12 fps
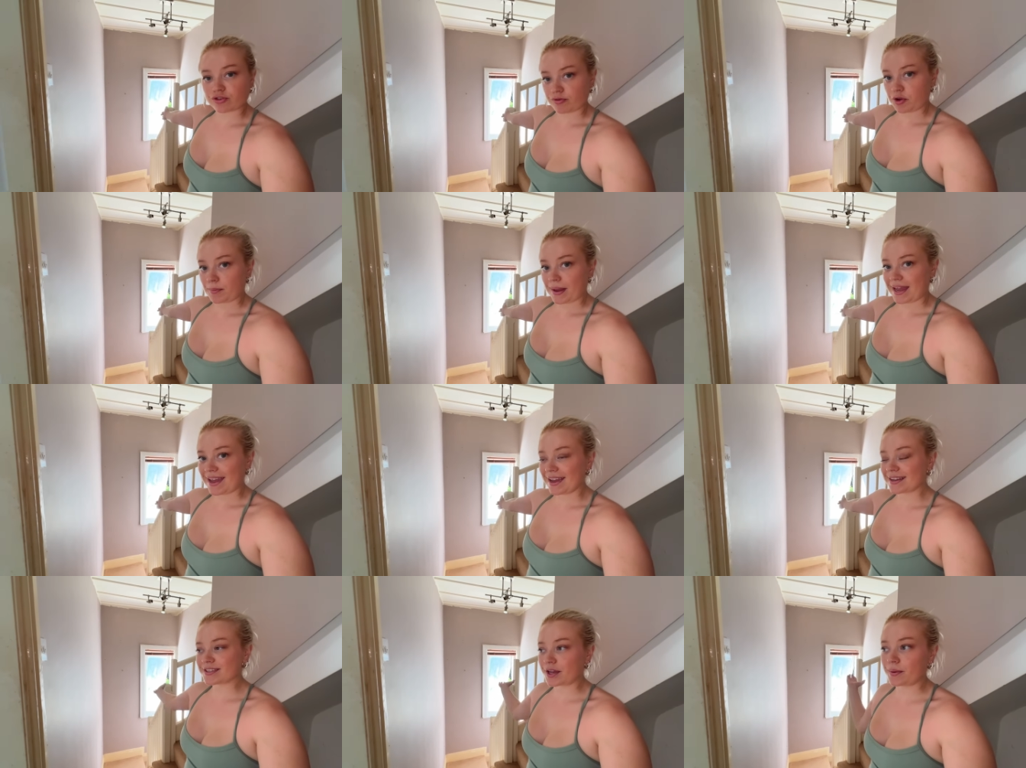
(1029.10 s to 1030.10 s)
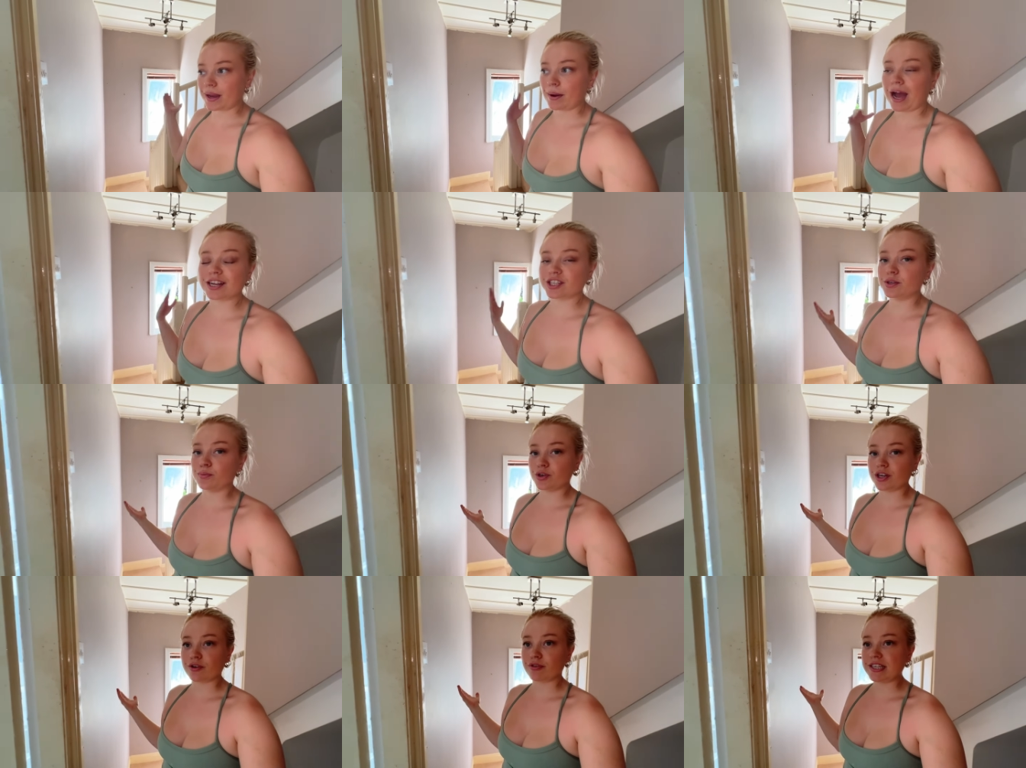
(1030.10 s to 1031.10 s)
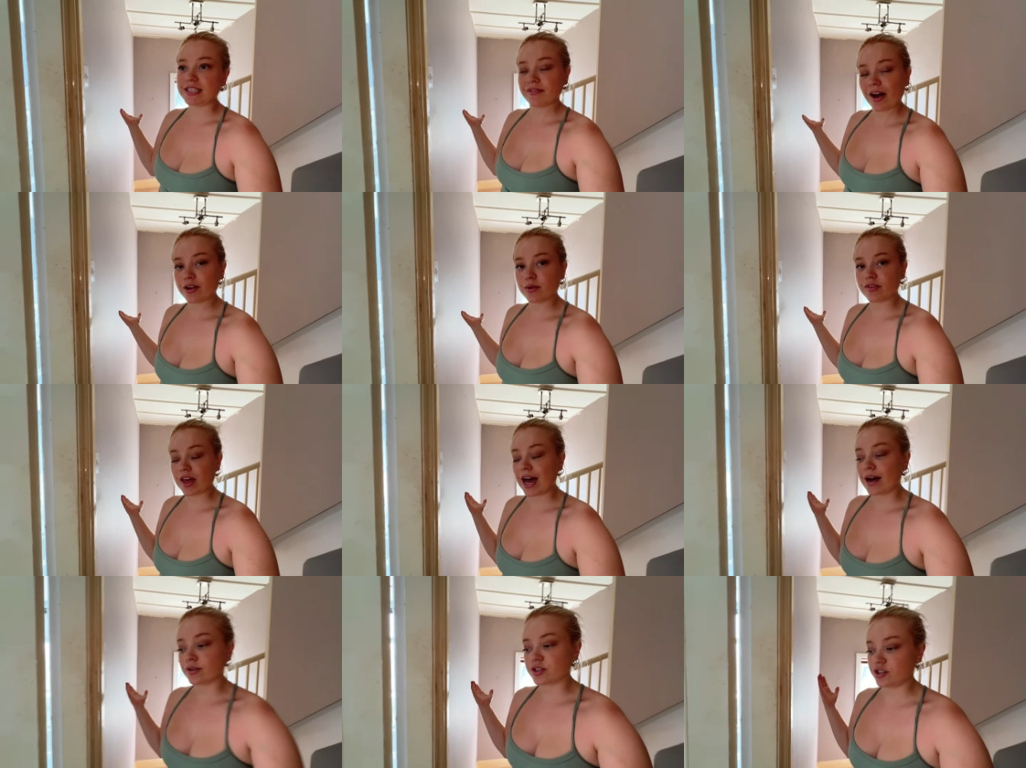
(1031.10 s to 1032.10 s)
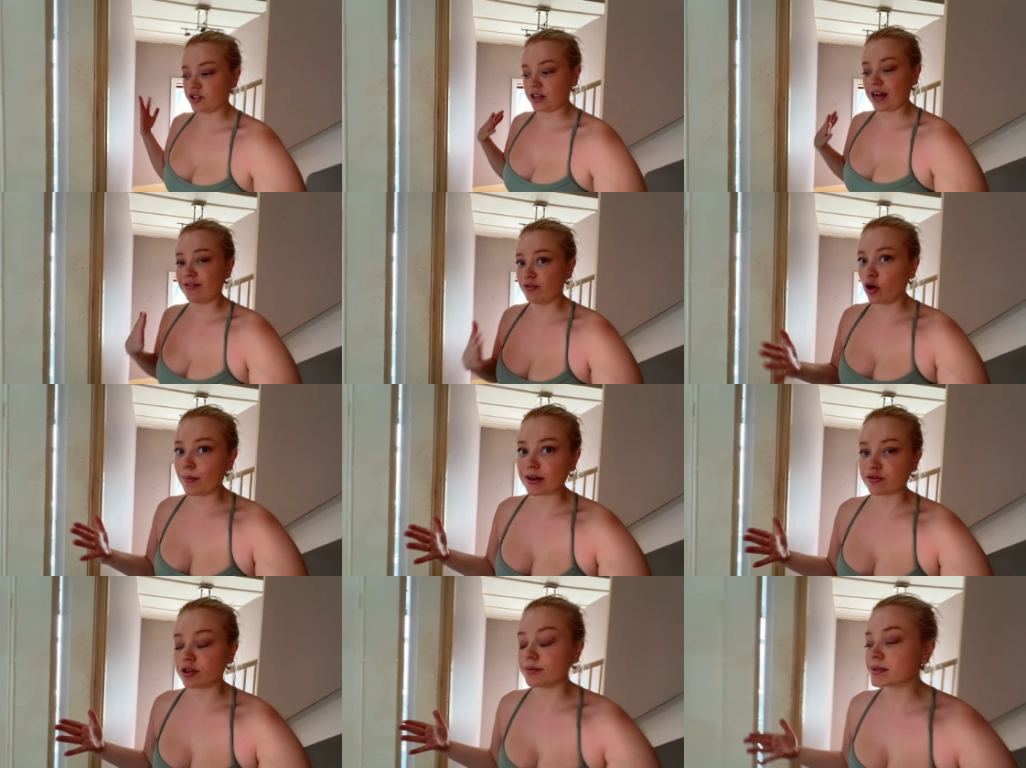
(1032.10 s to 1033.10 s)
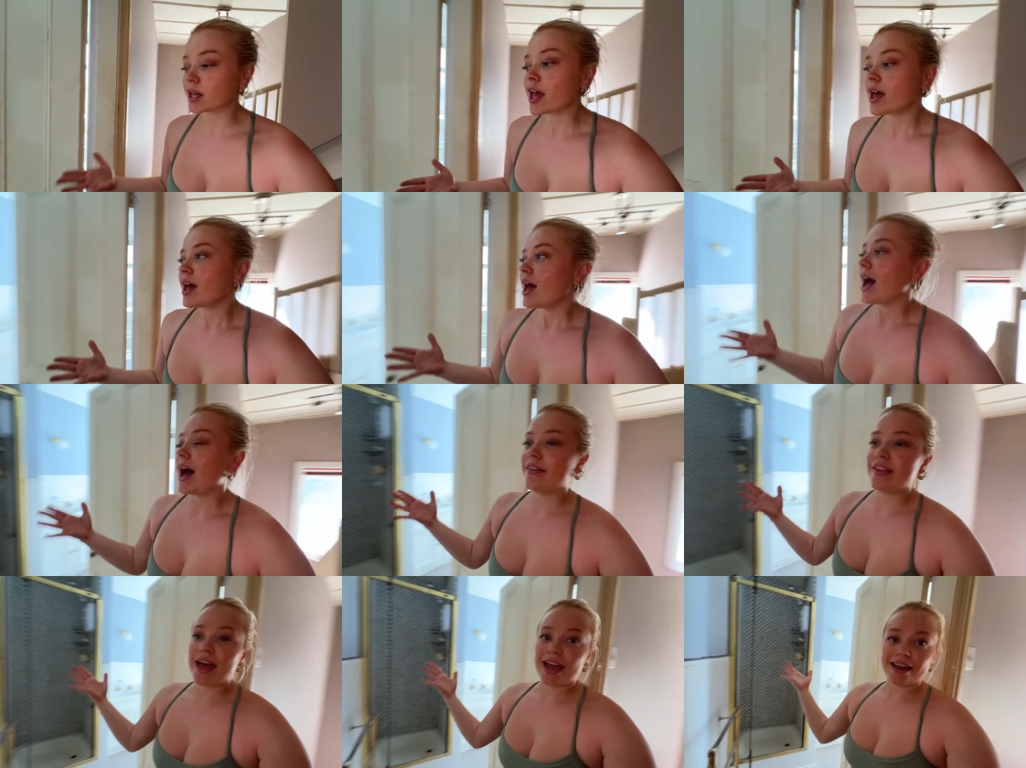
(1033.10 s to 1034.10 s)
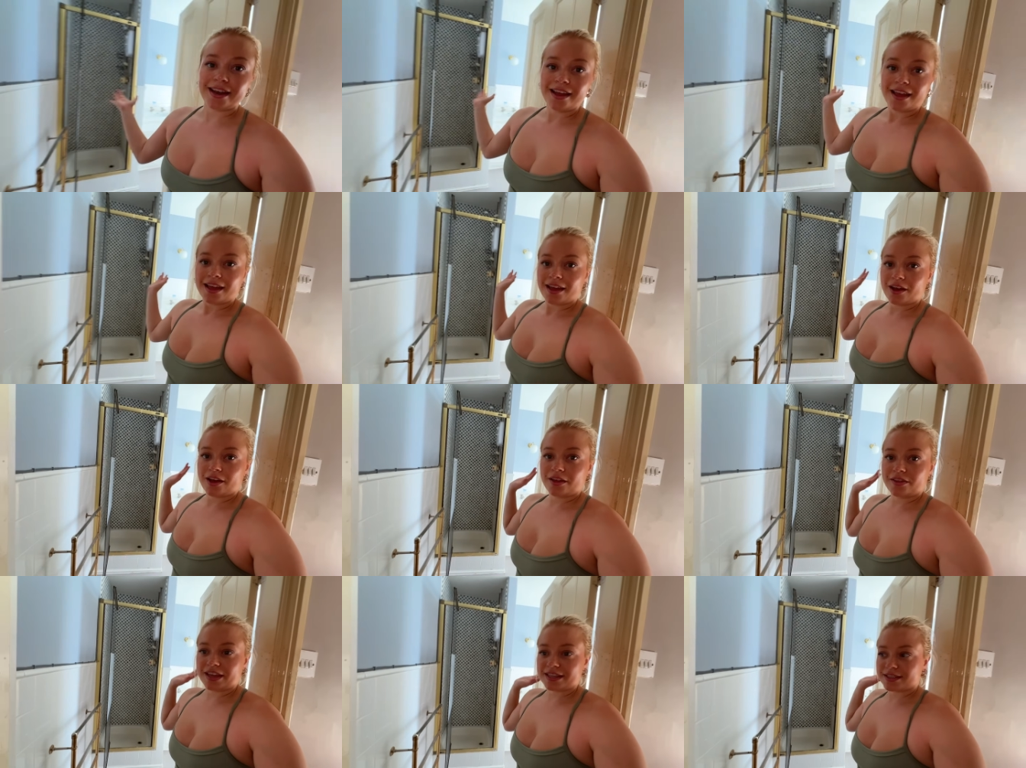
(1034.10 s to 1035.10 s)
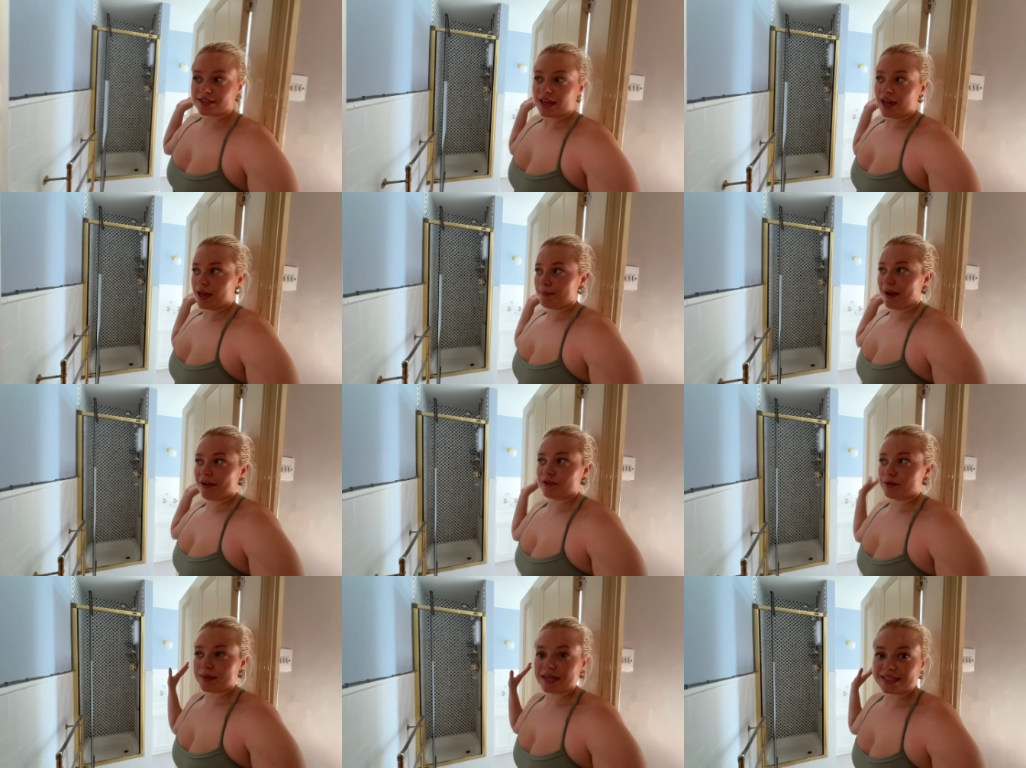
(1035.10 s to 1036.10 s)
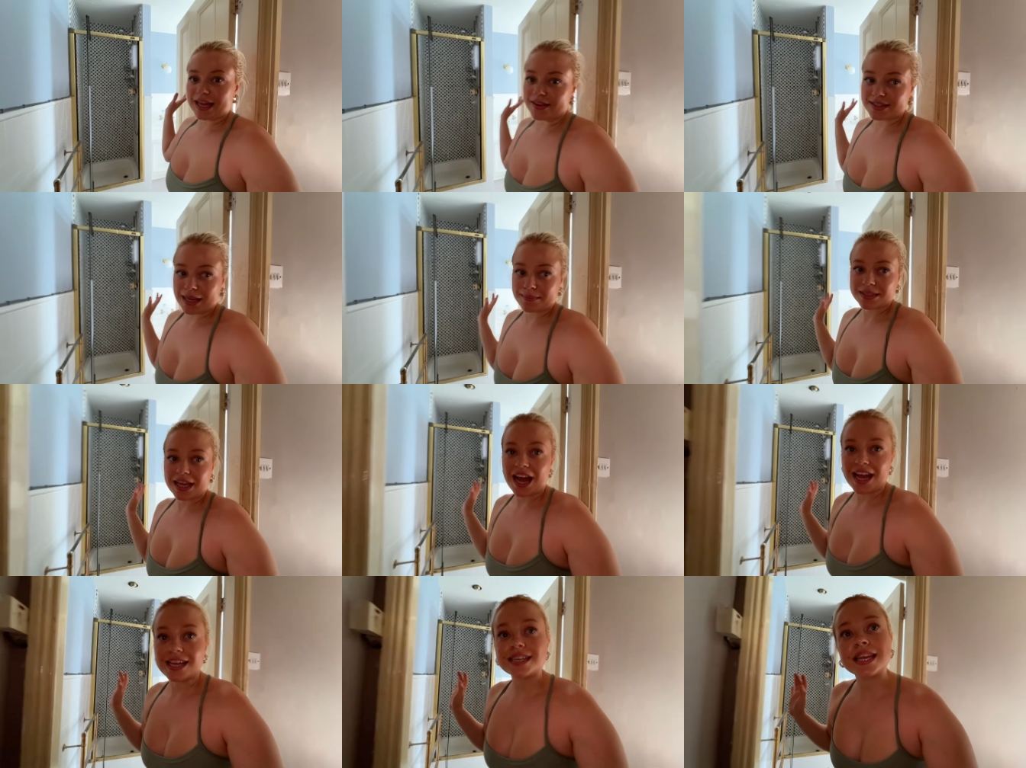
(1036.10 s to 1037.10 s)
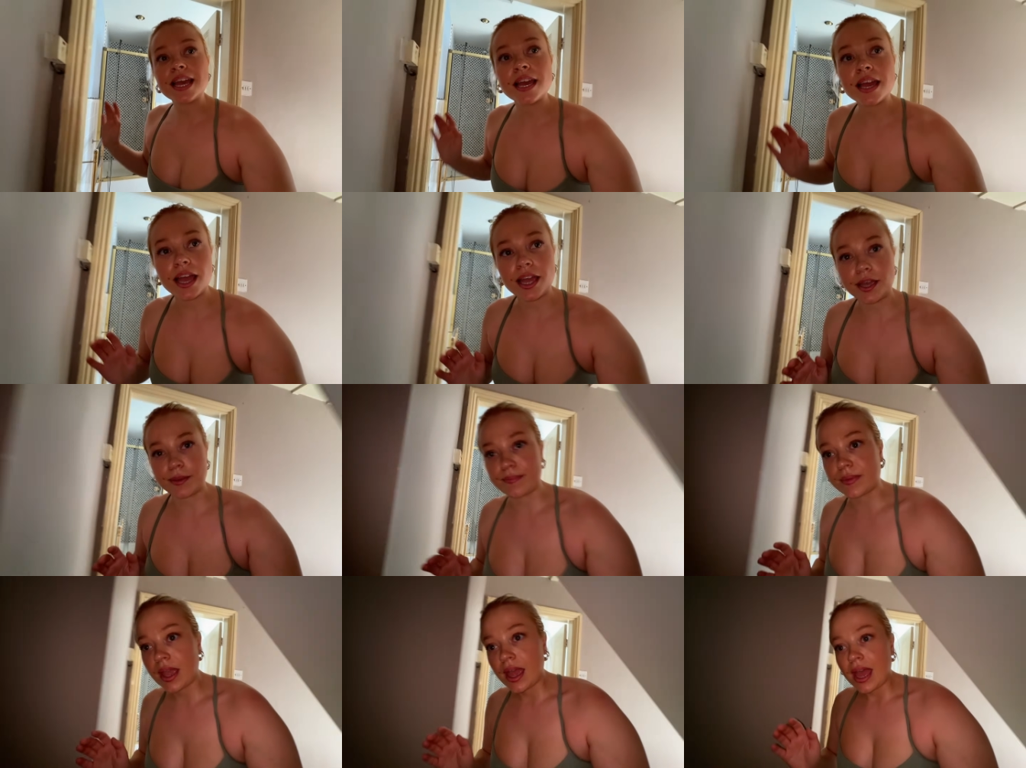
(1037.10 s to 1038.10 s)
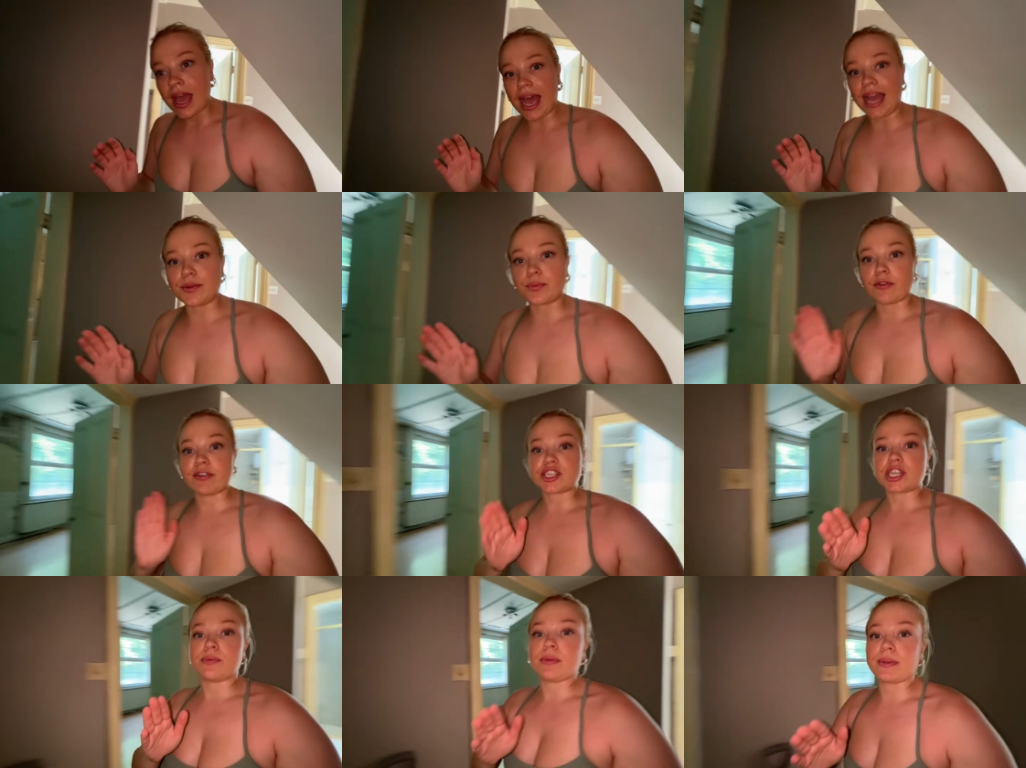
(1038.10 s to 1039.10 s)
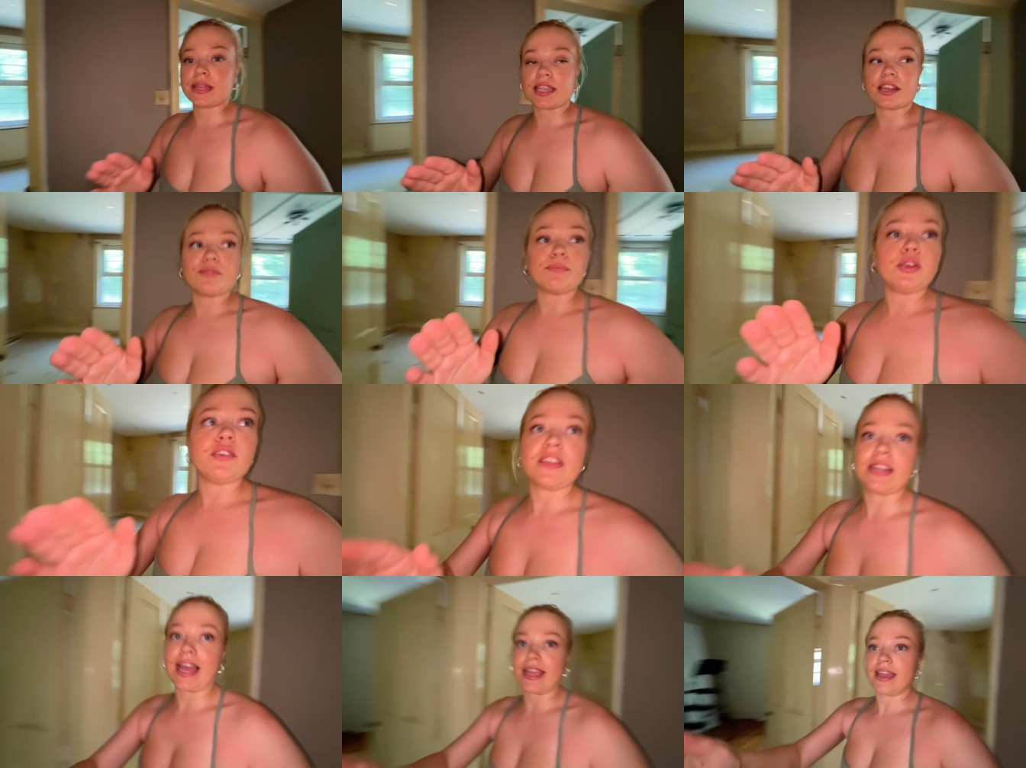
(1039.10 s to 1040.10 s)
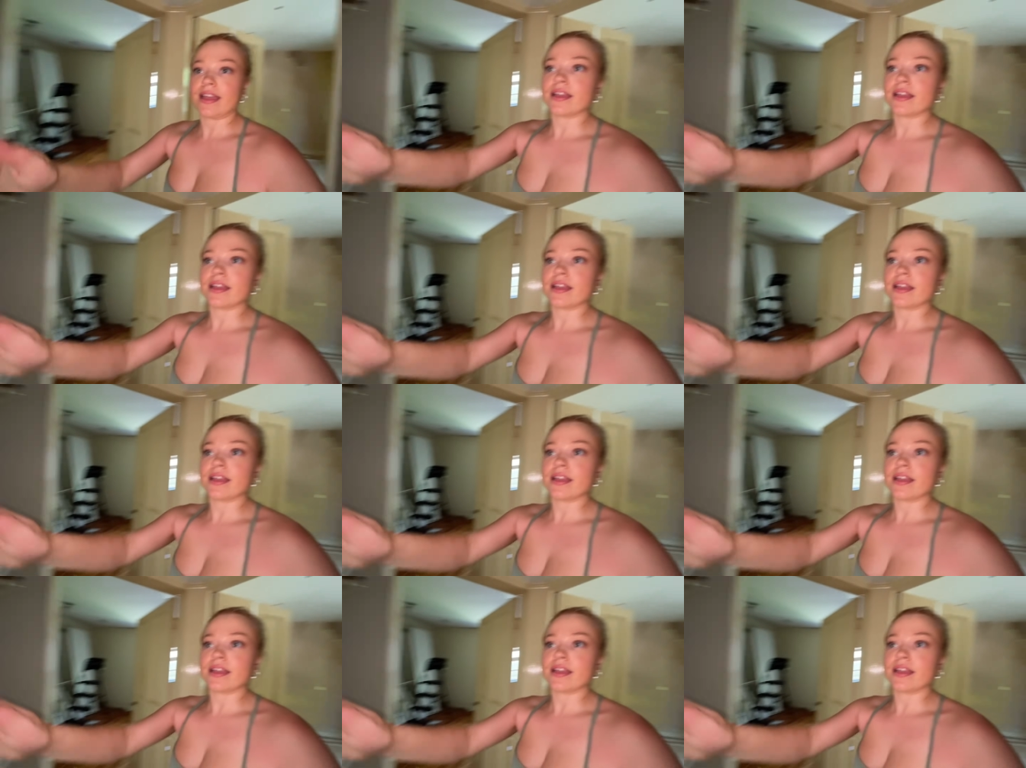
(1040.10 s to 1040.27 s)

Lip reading: room here. So it actually would increase the value of the house because you'd have 4 bedrooms. And then this bathroom can stay the same size. And originally we were thinking of moving like